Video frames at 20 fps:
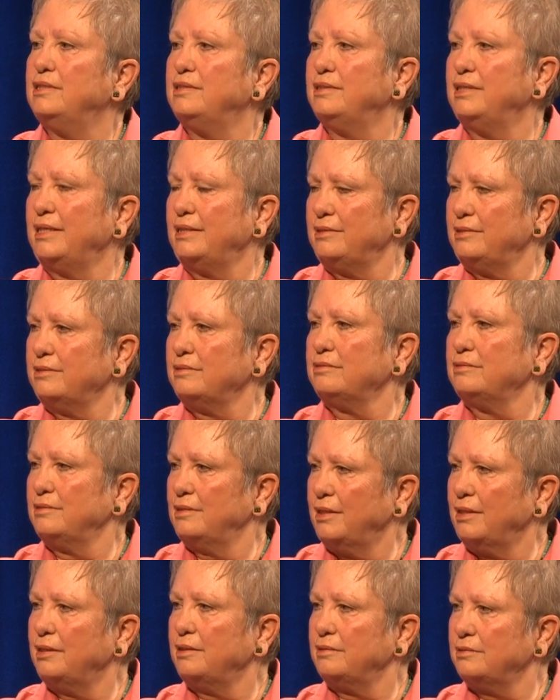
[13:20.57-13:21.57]
than
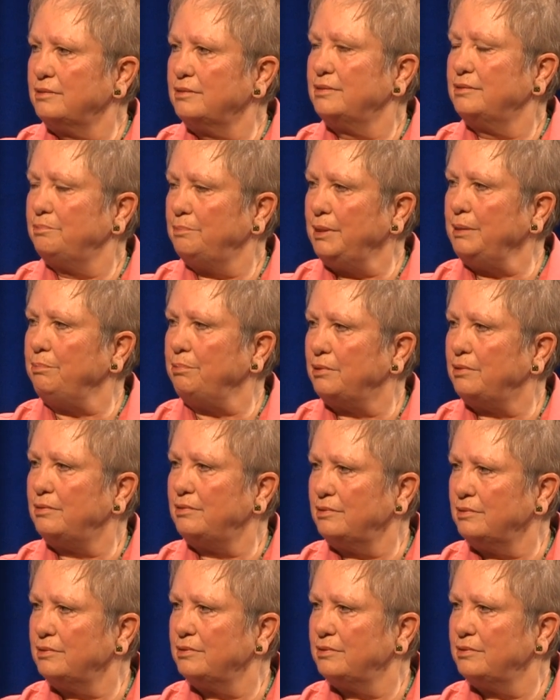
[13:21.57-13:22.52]
people do.